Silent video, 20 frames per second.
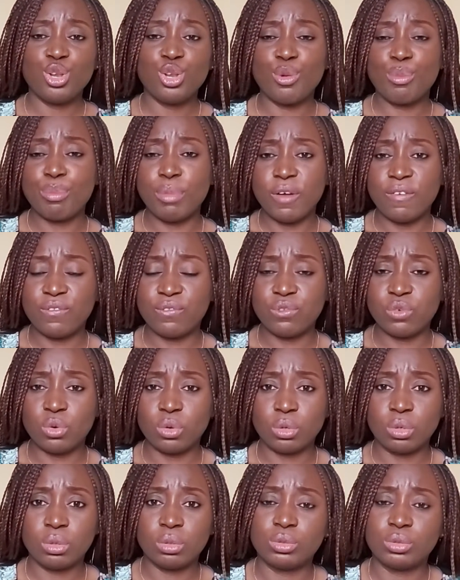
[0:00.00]
Number
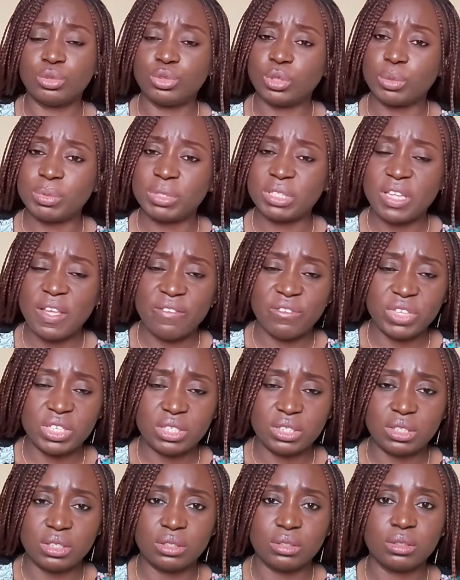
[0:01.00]
4, drop
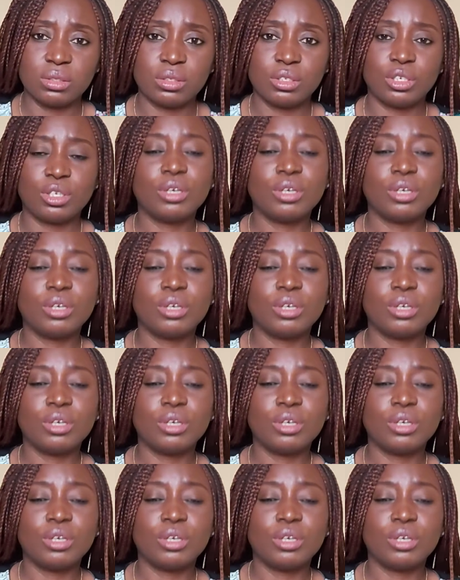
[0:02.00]
servicing.